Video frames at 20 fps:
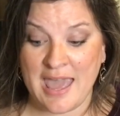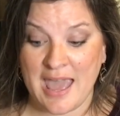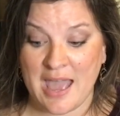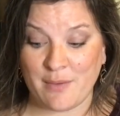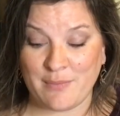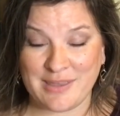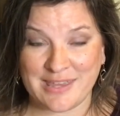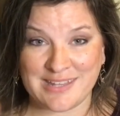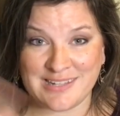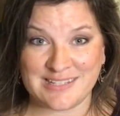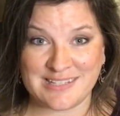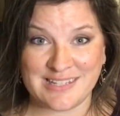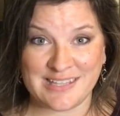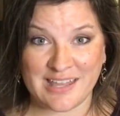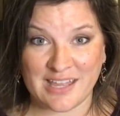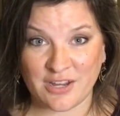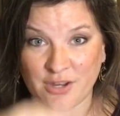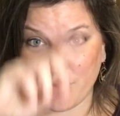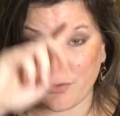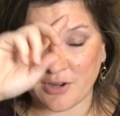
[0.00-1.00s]
And we can see
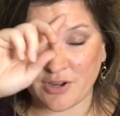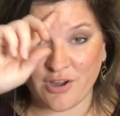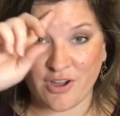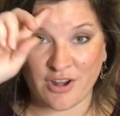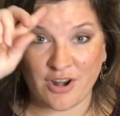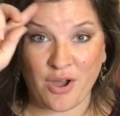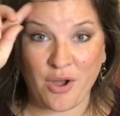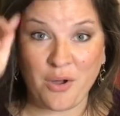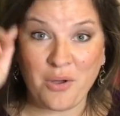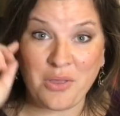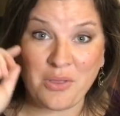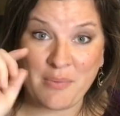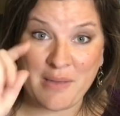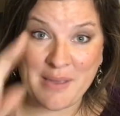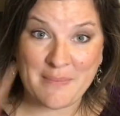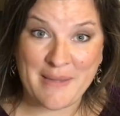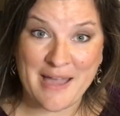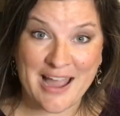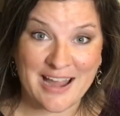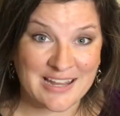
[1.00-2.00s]
that going on all the
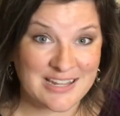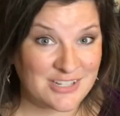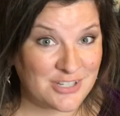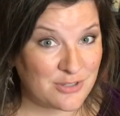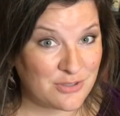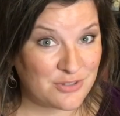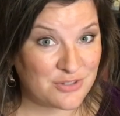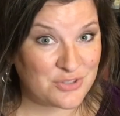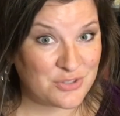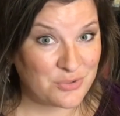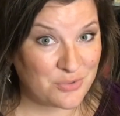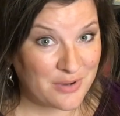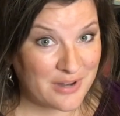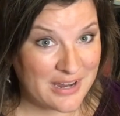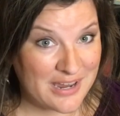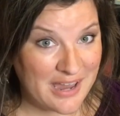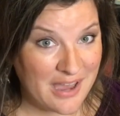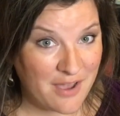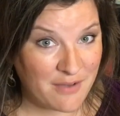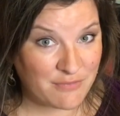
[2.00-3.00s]
way back into the
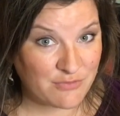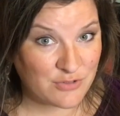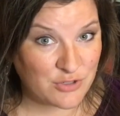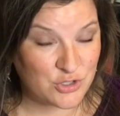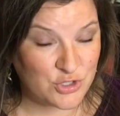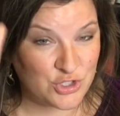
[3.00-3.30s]
story of